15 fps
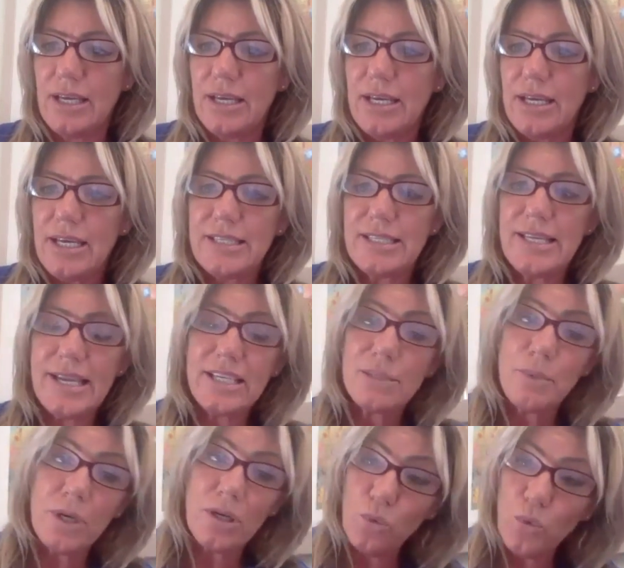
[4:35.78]
He's an
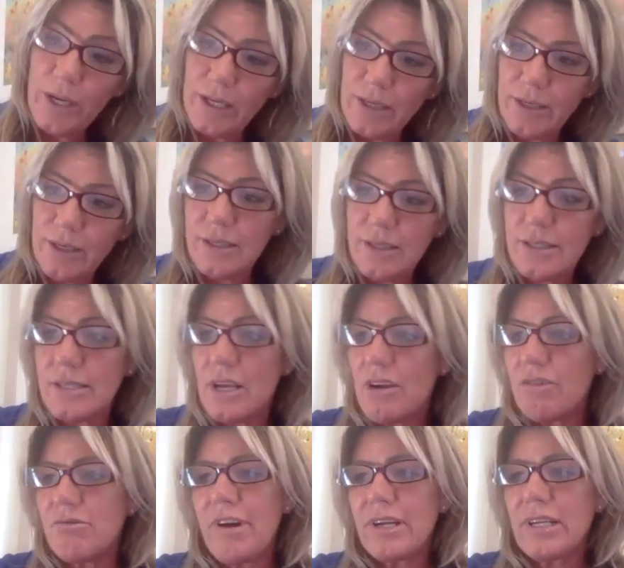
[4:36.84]
expert witness,
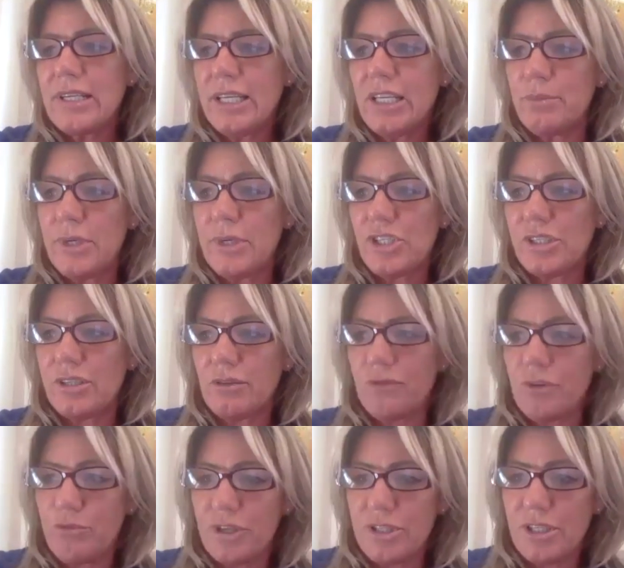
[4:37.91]
regularly commissioned for
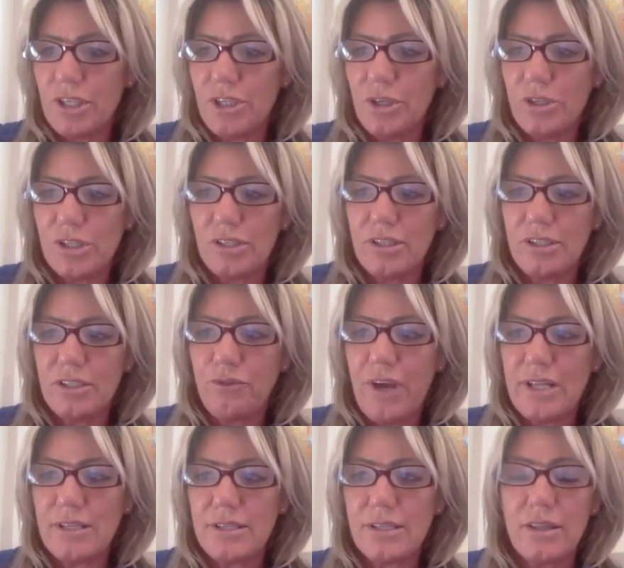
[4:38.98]
prosecution and
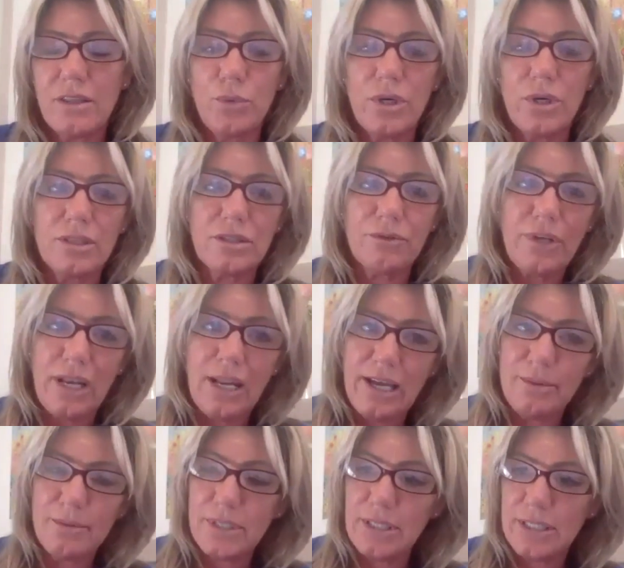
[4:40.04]
defence in the world of
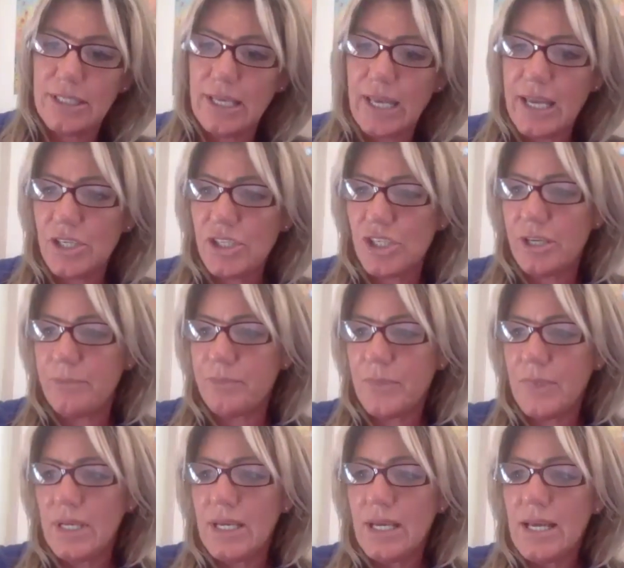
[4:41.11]
claims and litigation,
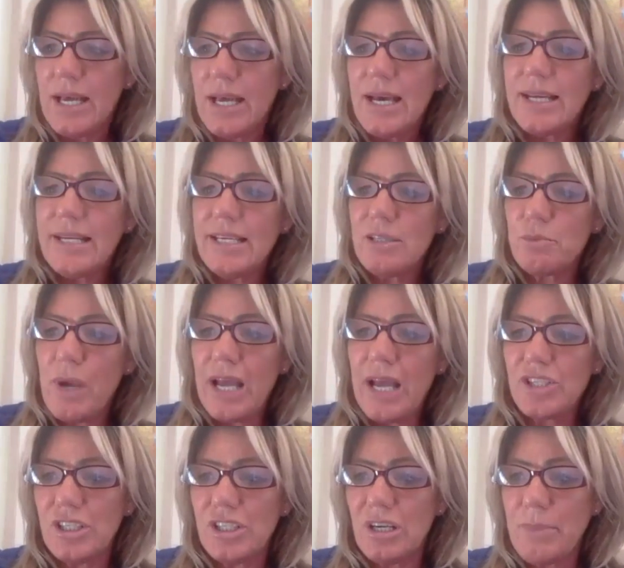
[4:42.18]
and he's
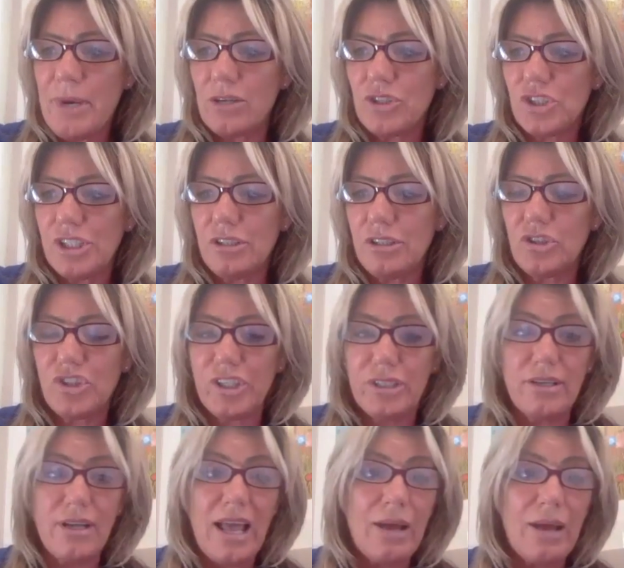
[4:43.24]
passionate about children
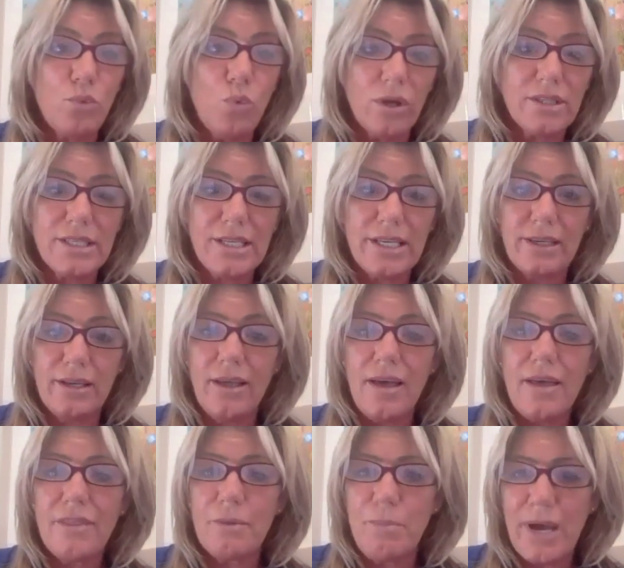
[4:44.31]
and wanting
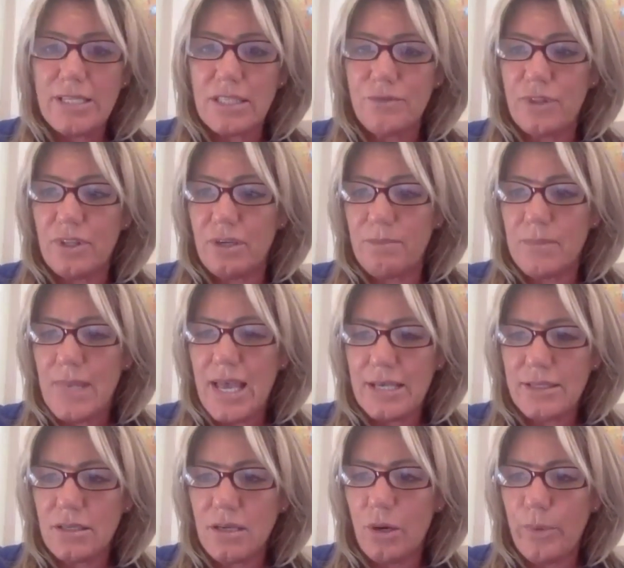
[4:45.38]
the best for them, as
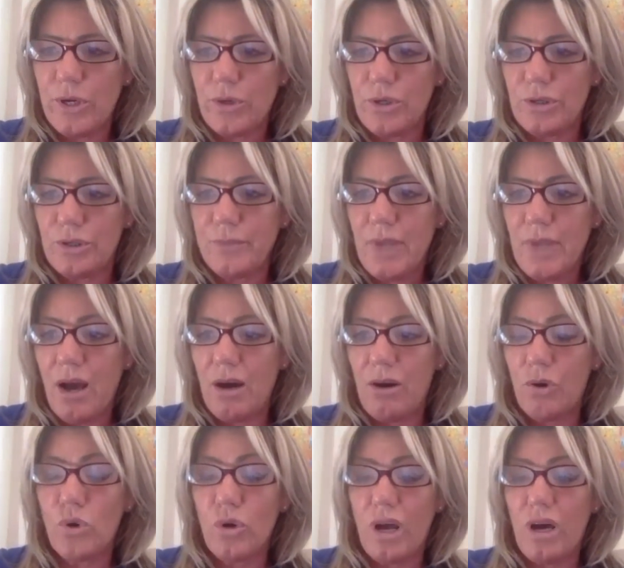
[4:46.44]
are we all
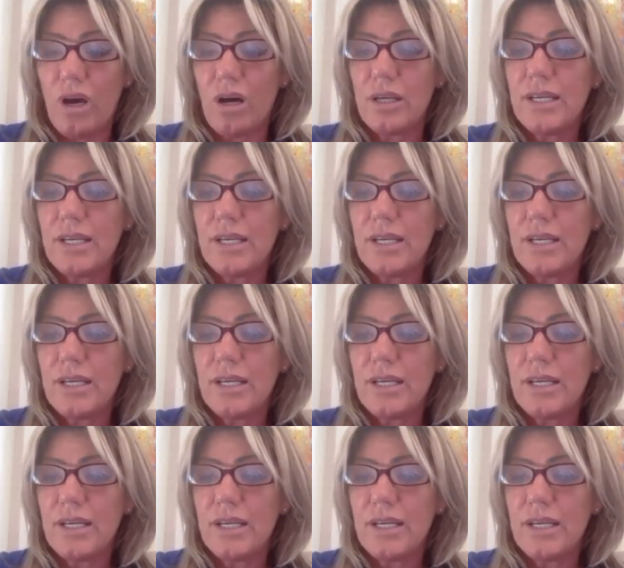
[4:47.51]
are.